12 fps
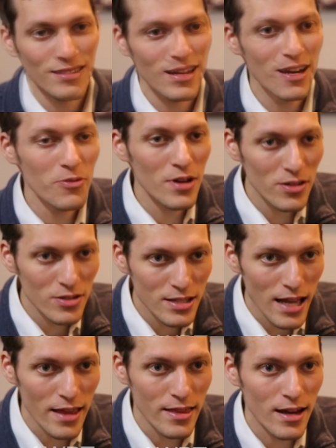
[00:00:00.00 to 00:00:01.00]
Today we
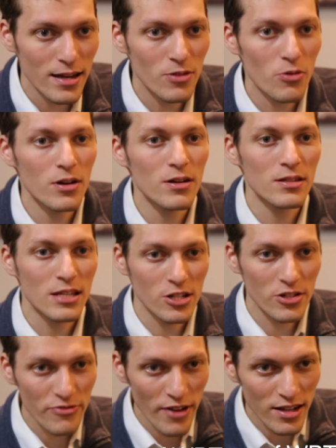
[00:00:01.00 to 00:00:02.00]
understand that in order to
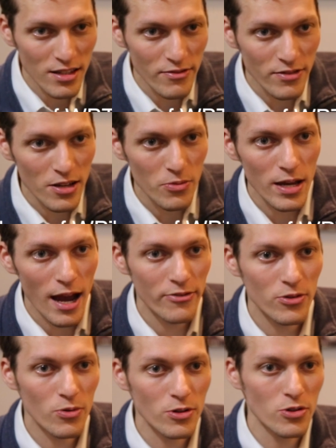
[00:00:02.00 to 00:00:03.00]
teach effectively, we have
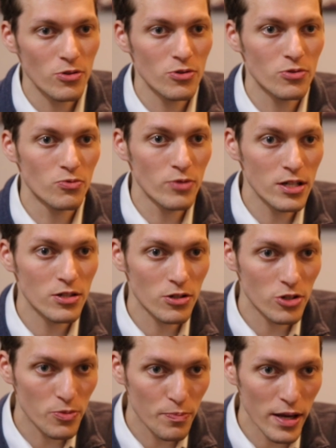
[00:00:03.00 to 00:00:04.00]
to use
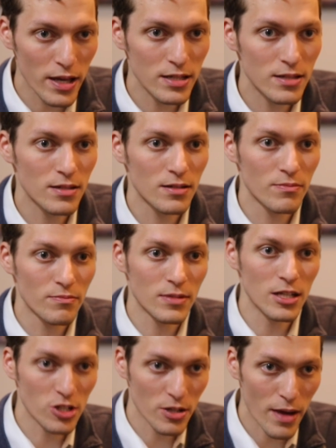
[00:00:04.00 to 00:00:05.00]
research-based
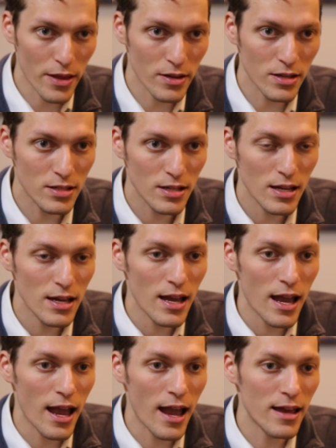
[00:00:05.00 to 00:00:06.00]
teaching methods.
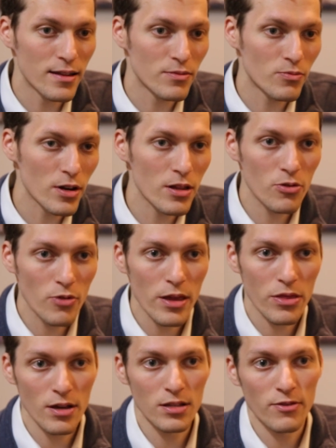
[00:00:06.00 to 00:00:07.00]
And one of the great
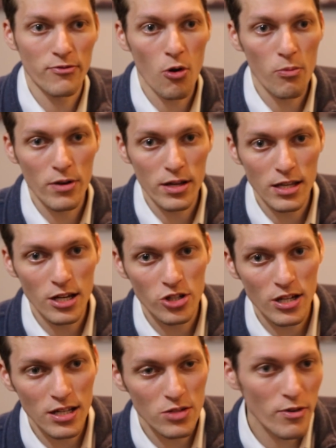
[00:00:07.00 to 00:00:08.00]
things of whole brain
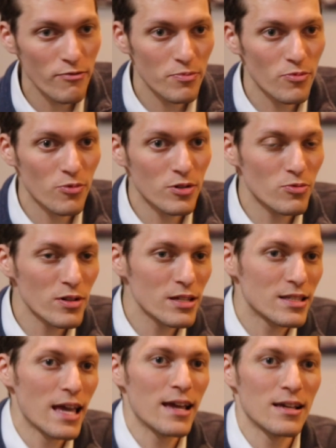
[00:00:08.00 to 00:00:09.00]
teaching is we're really
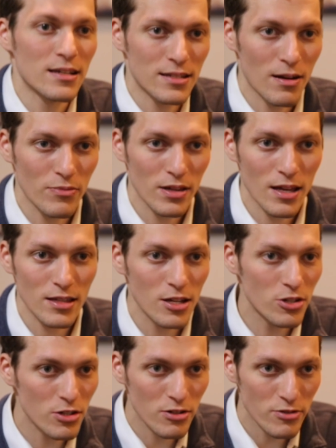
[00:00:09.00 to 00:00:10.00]
taking something that
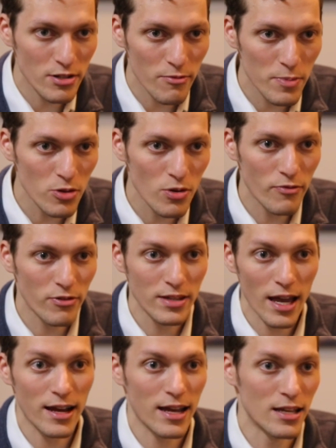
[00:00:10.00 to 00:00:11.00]
teachers have been doing for
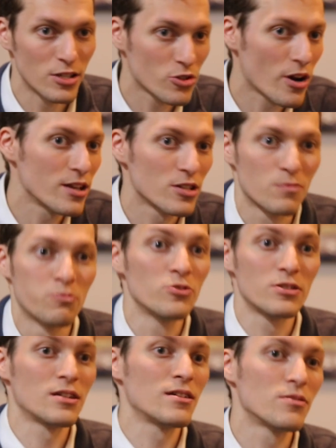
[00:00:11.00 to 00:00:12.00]
decades, trying
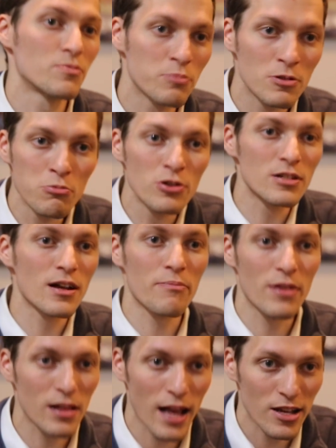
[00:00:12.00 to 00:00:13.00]
sprucing up
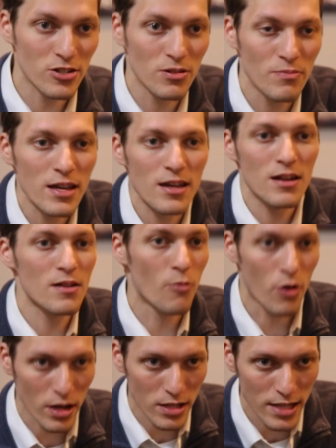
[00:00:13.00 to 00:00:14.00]
the classroom, making it
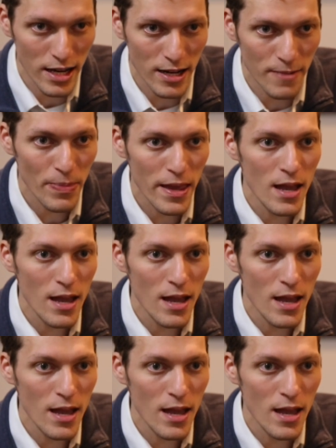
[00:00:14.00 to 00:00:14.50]
more exciting.